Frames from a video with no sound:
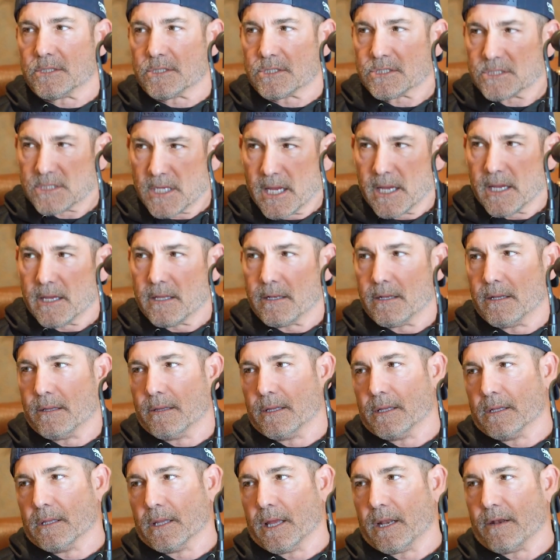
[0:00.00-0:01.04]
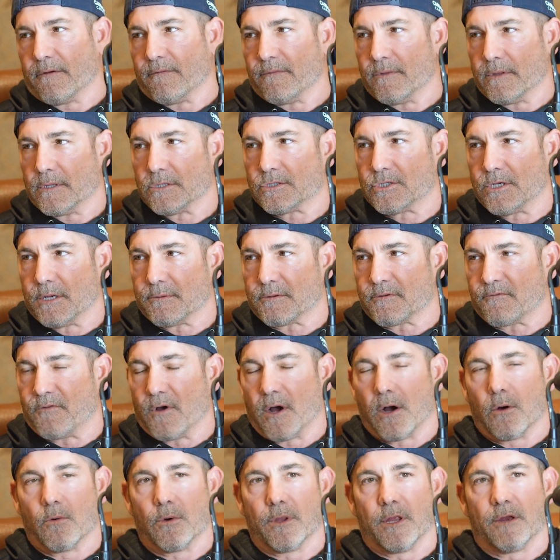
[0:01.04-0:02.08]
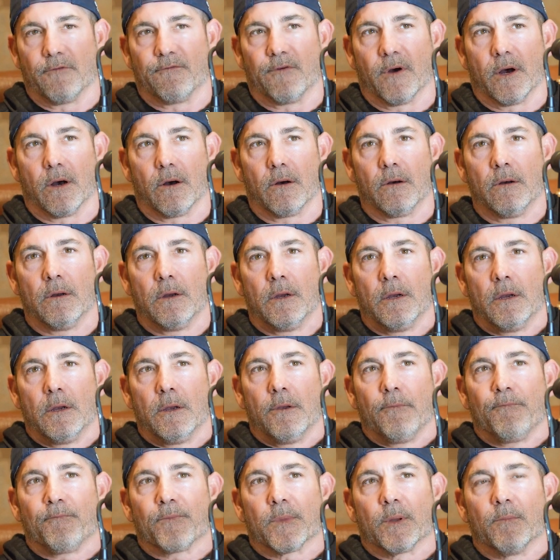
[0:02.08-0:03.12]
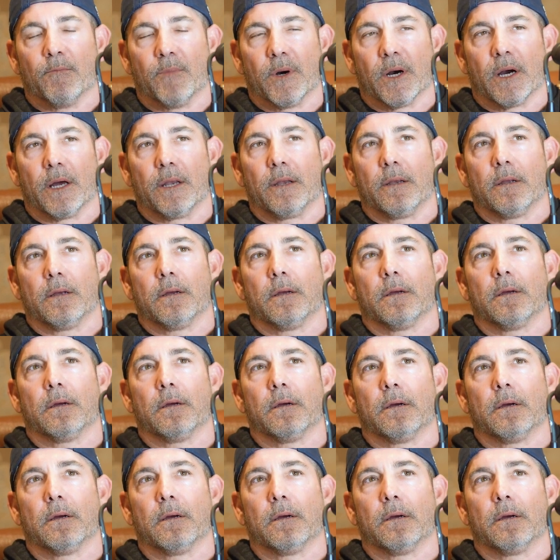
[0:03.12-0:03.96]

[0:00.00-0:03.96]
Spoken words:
I just say it and then let the chips fall where they fall. But